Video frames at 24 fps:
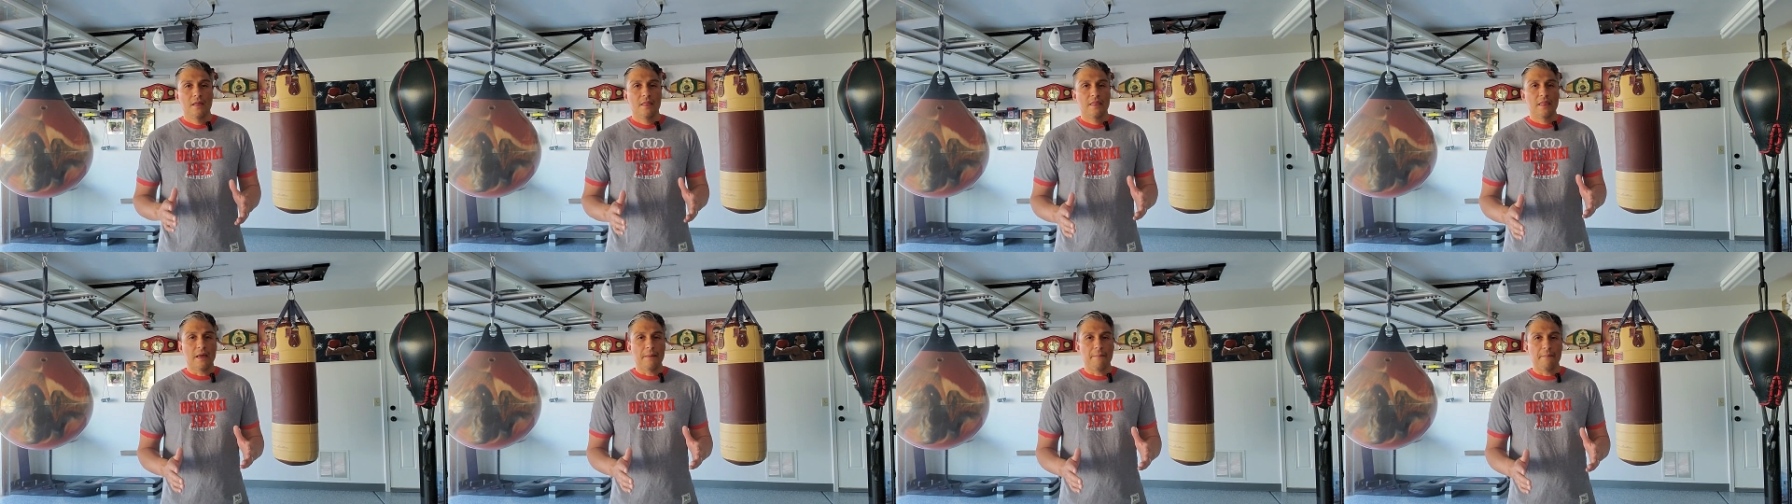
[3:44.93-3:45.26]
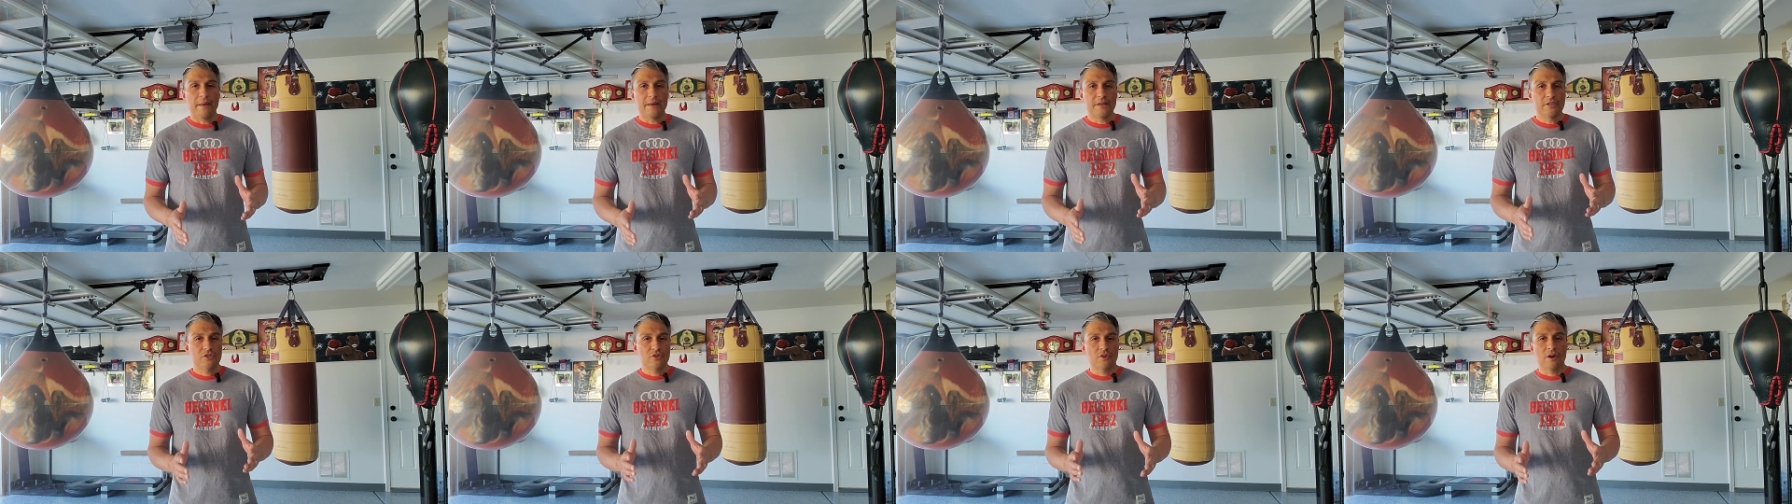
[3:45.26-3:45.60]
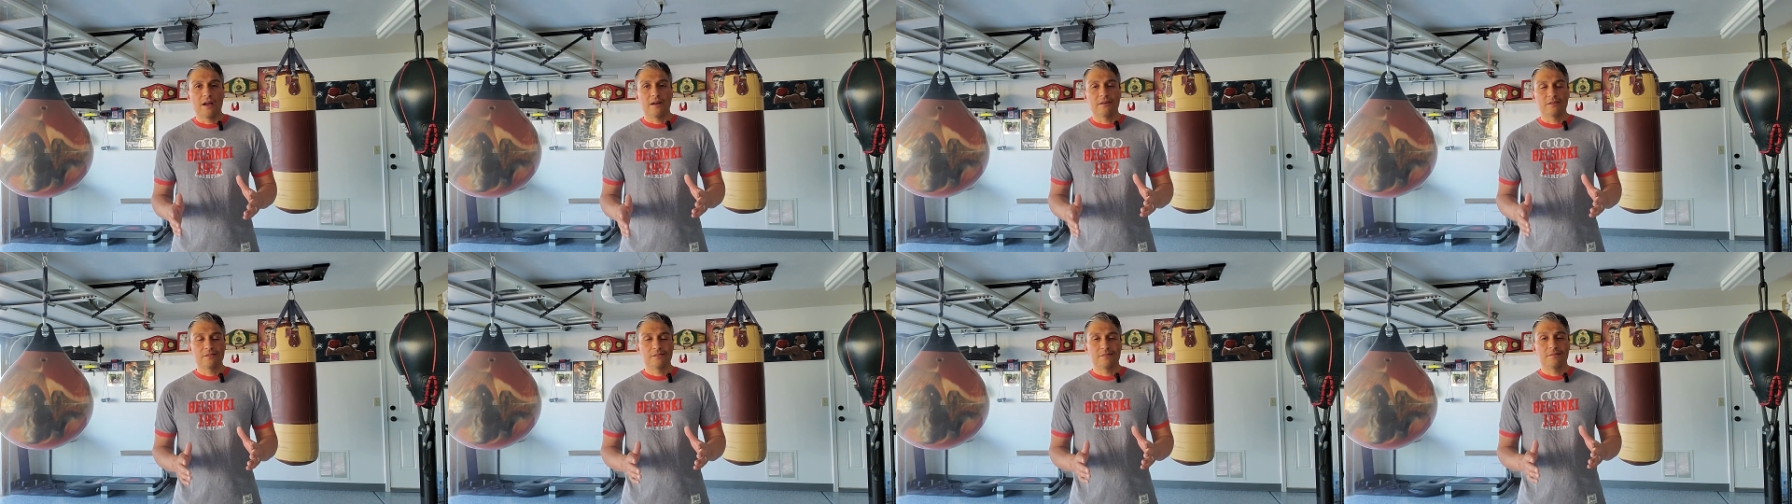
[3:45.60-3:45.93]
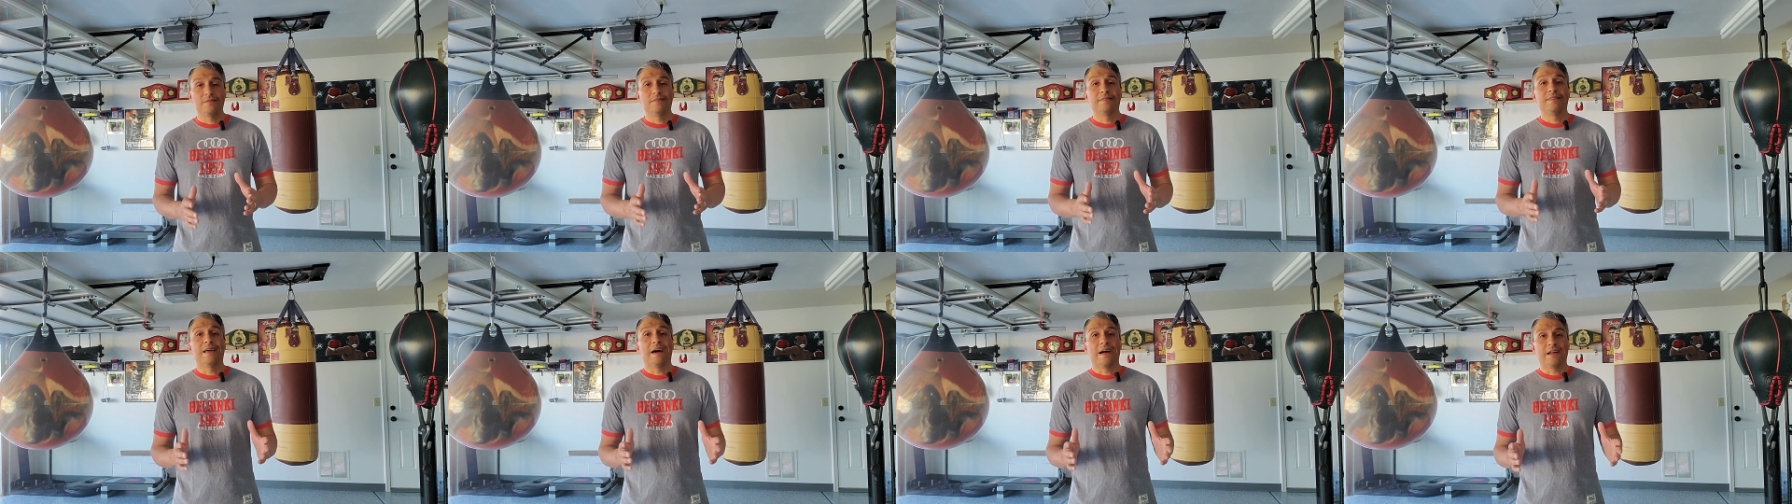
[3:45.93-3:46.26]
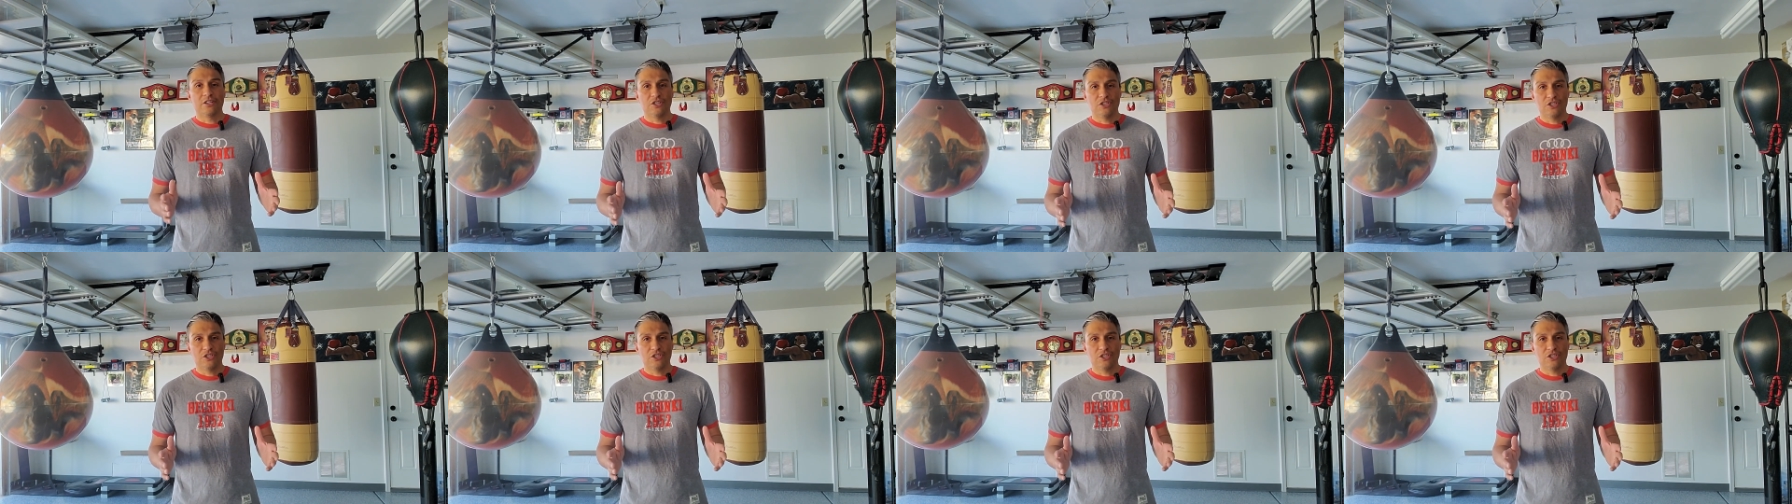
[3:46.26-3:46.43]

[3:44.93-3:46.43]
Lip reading: that makes your house not